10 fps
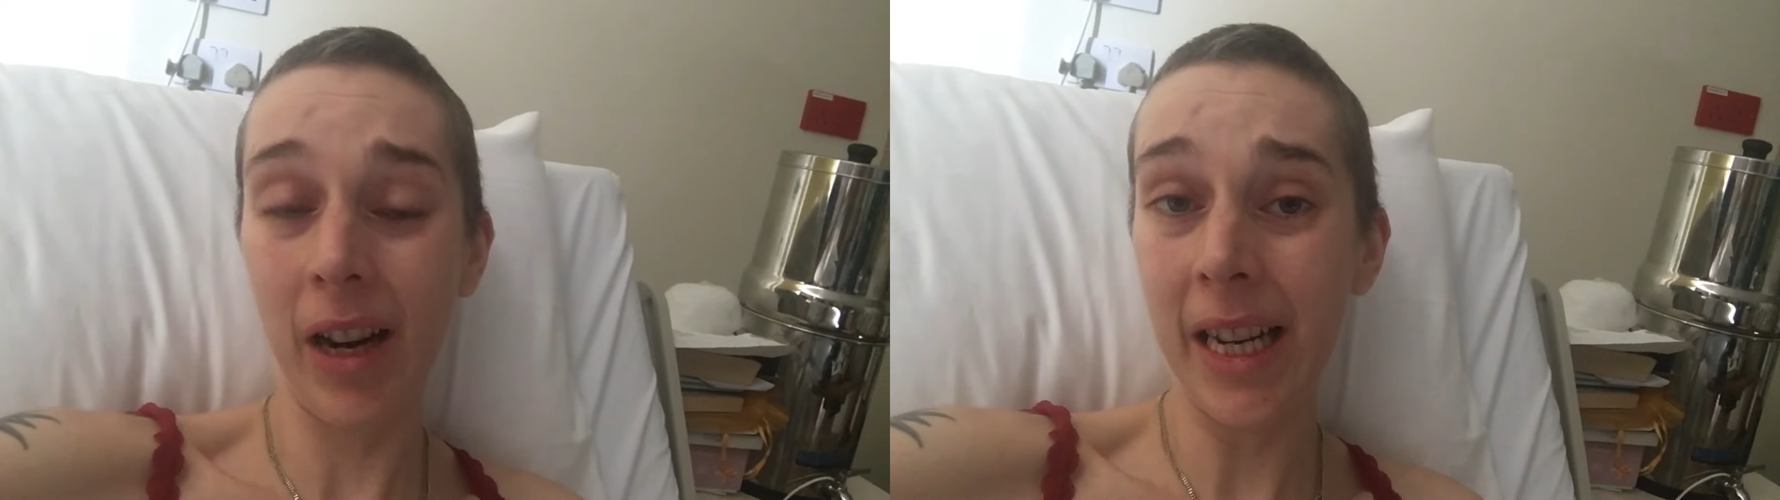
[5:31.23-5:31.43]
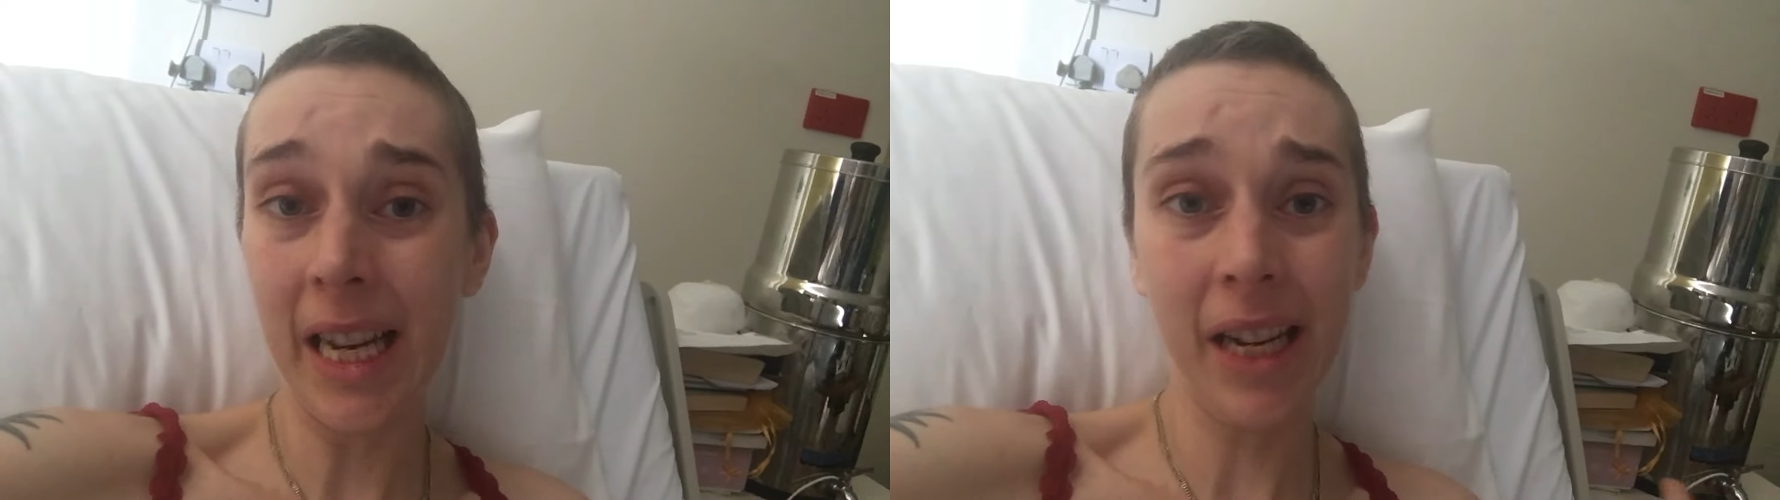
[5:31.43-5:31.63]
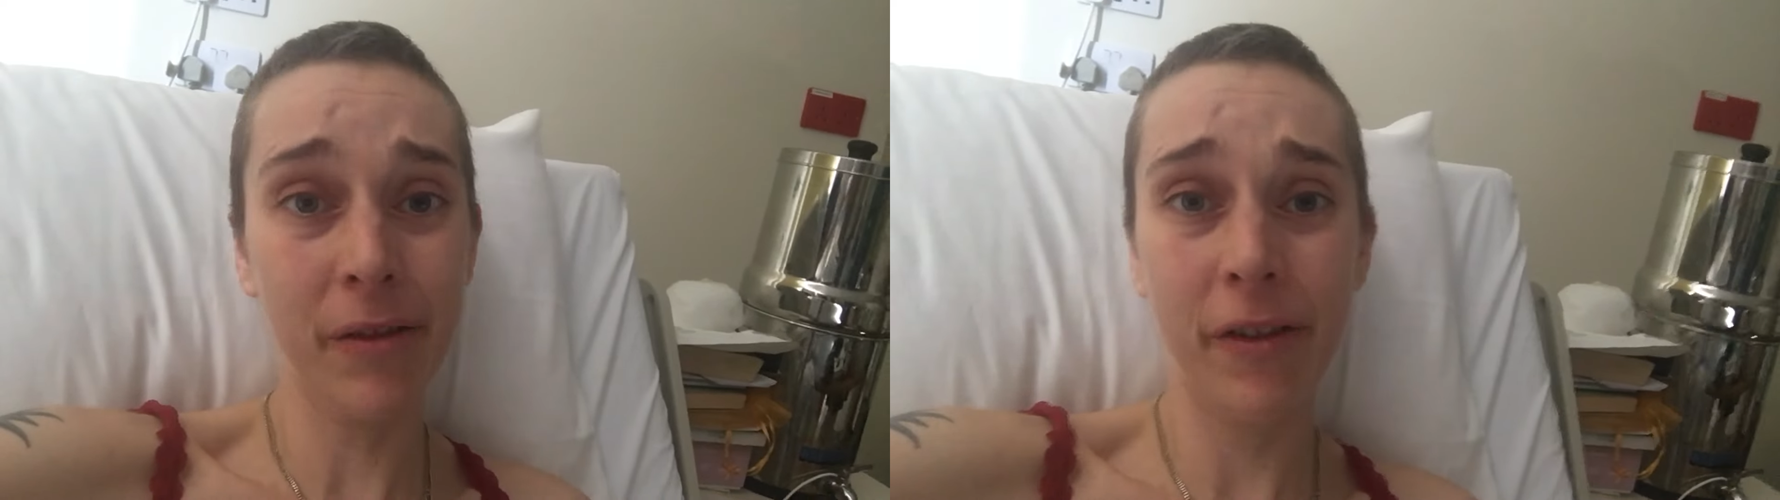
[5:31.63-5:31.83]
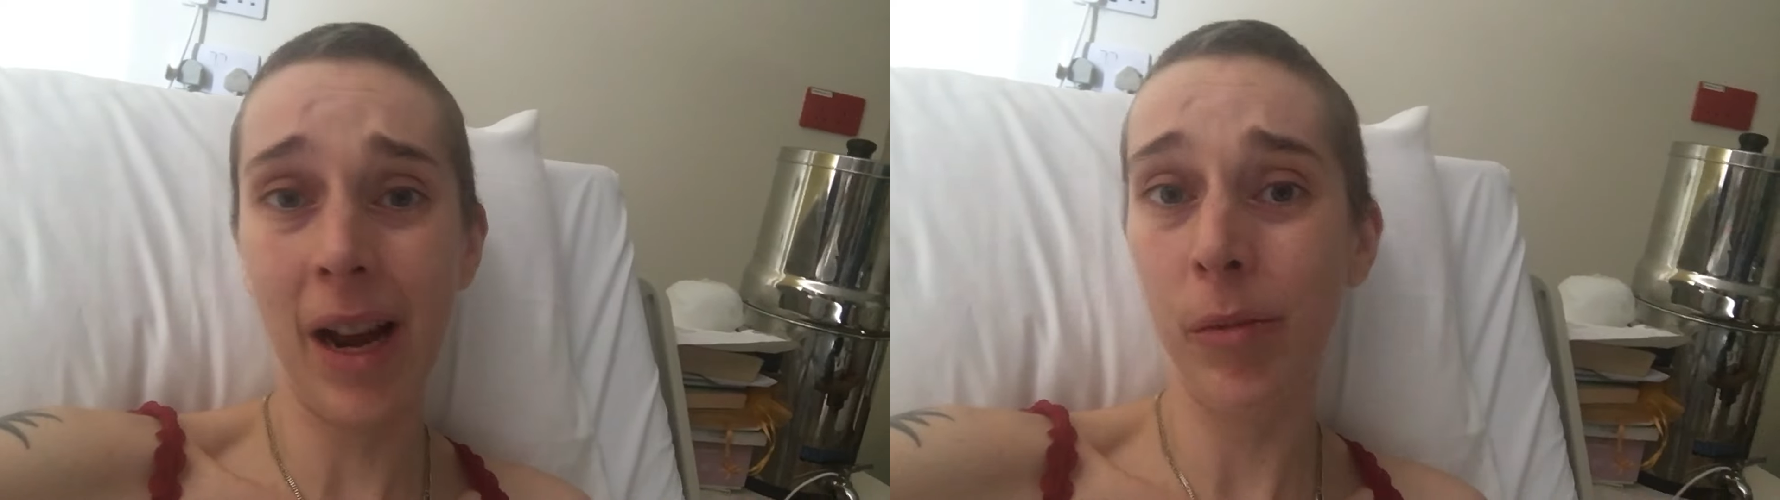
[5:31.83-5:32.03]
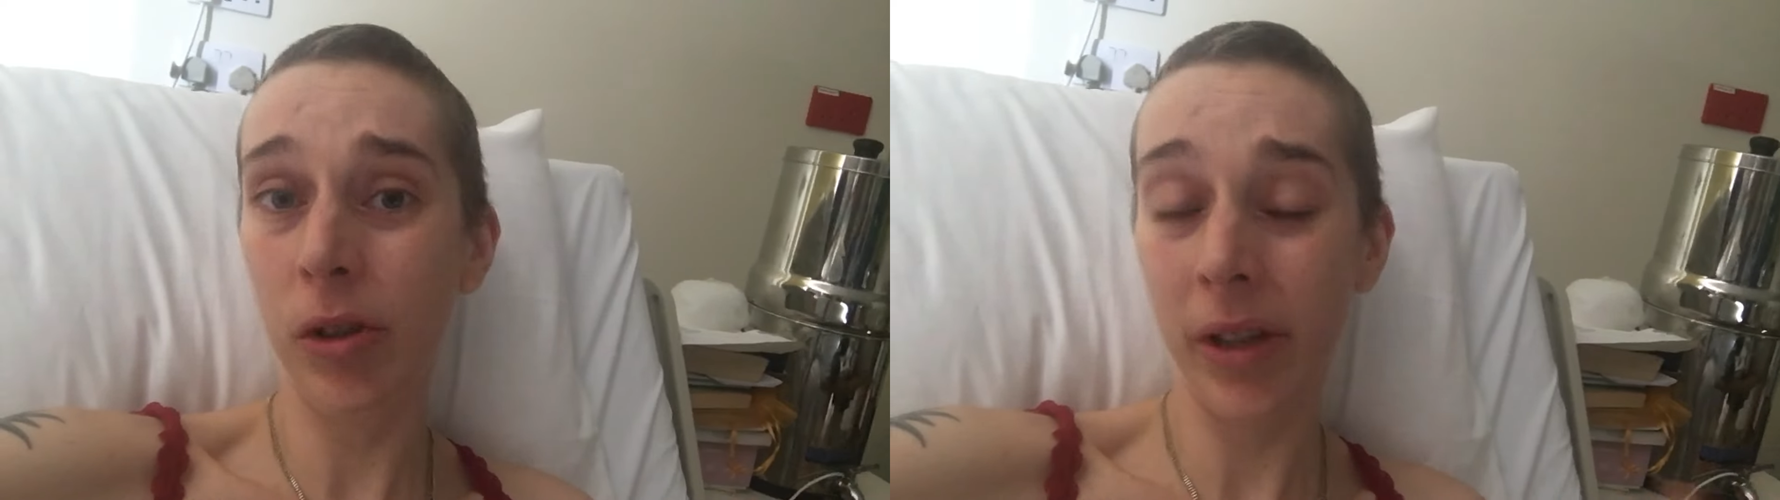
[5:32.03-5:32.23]
I need
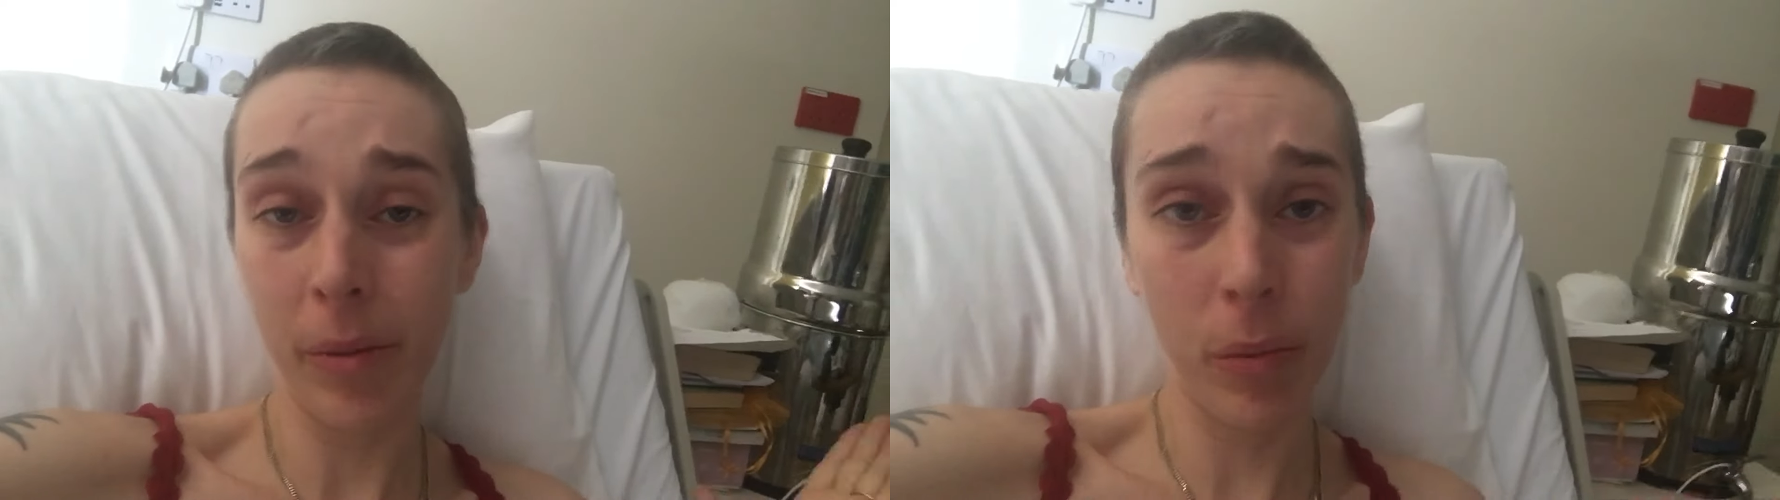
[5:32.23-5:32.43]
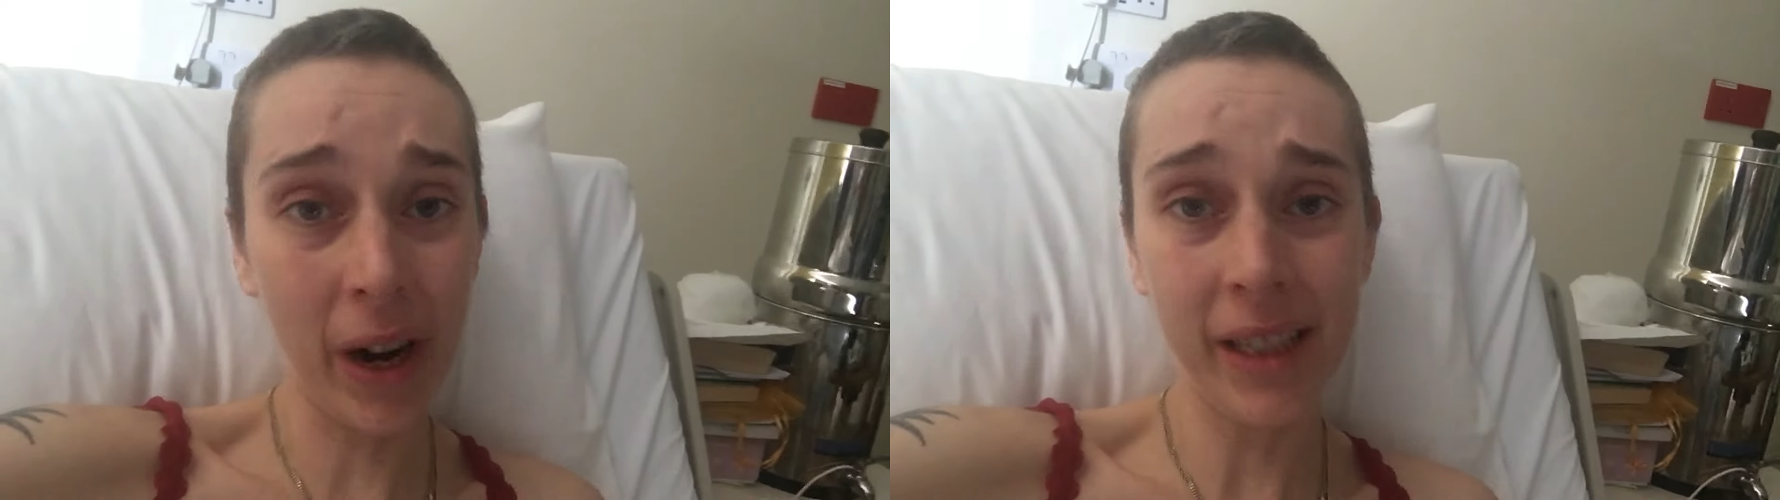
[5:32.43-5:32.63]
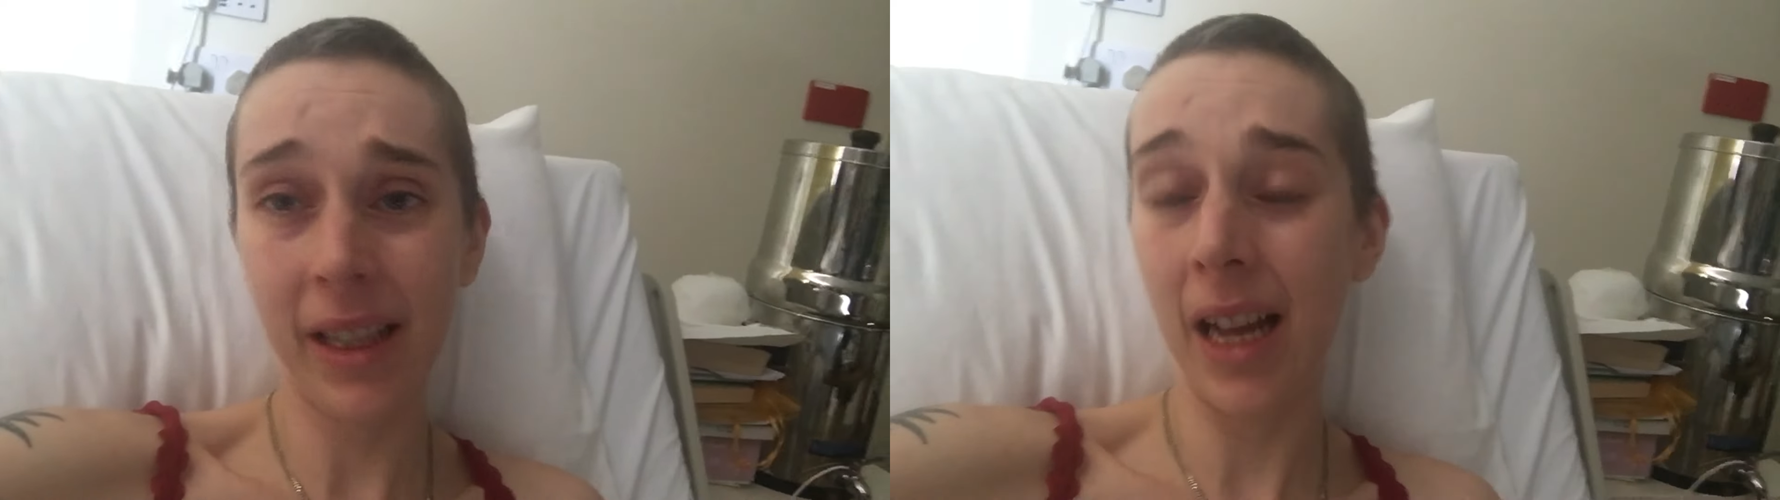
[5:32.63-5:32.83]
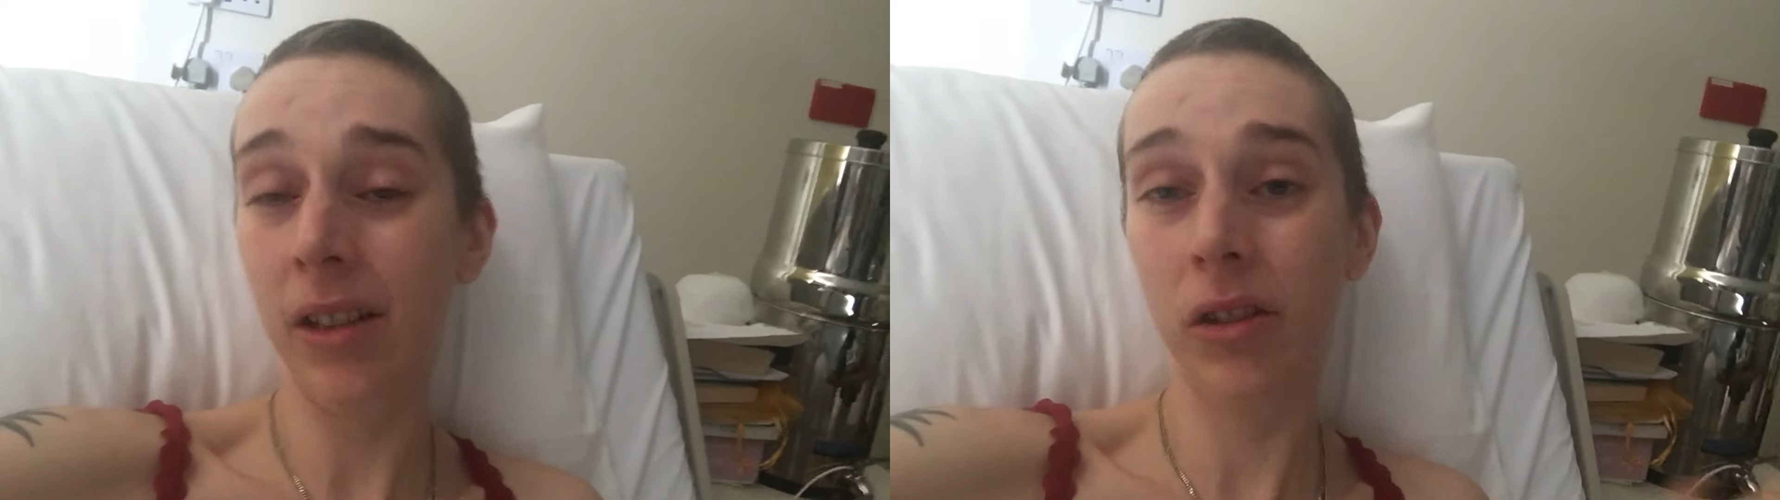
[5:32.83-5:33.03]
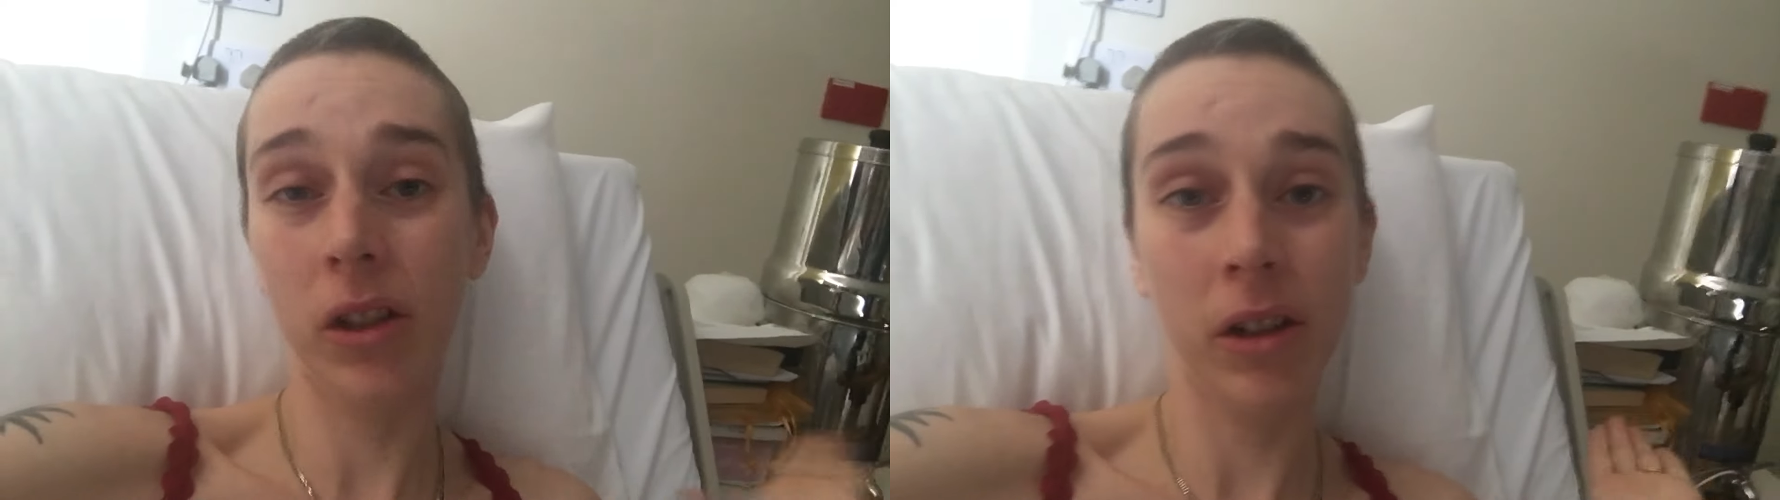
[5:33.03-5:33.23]
inflammatory breast
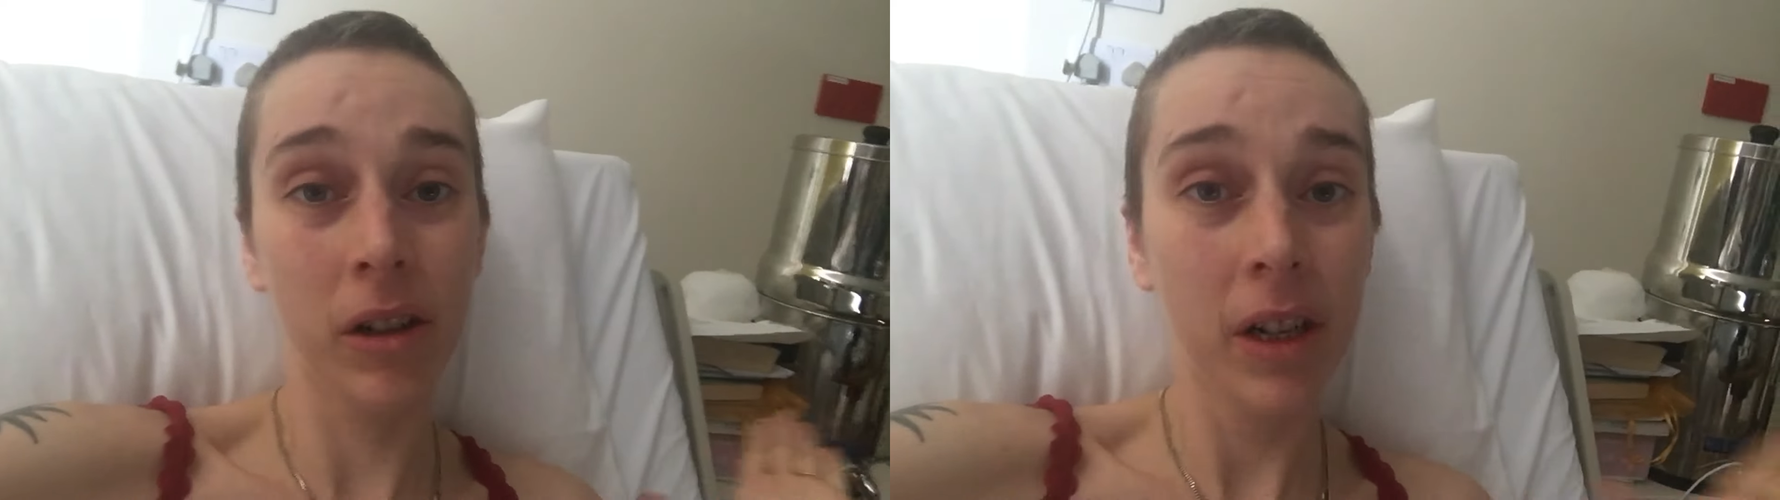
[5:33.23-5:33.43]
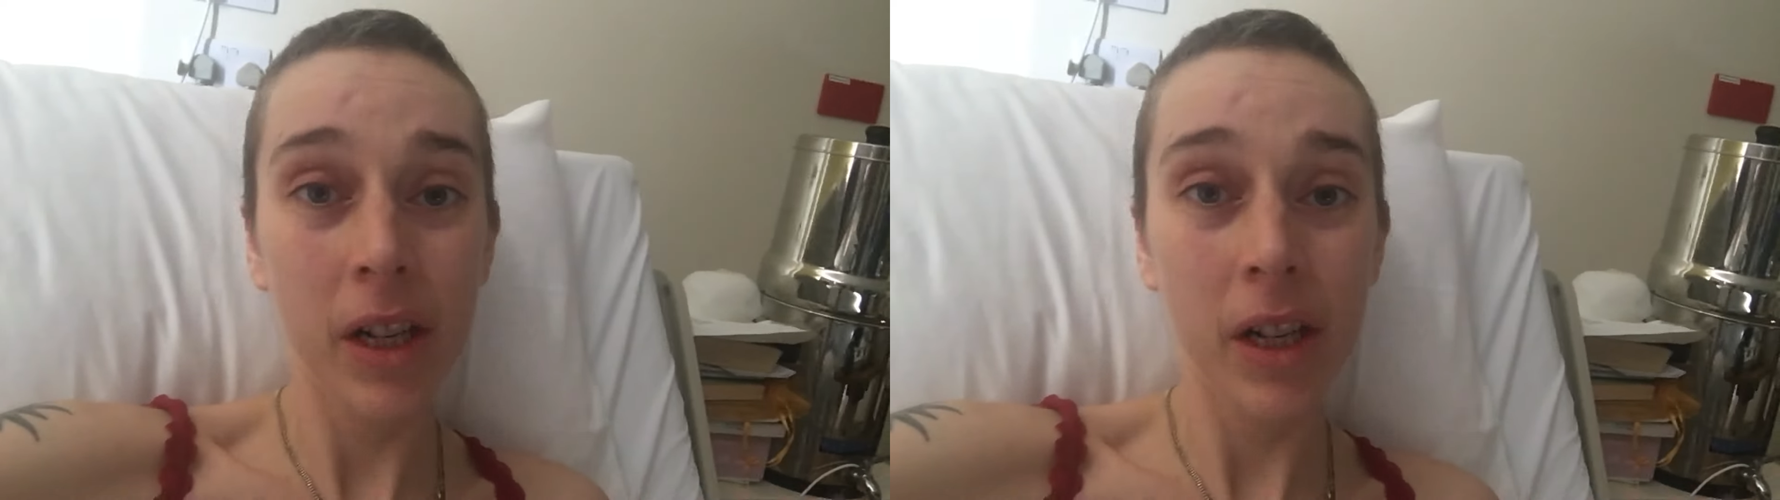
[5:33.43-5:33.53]
cancer,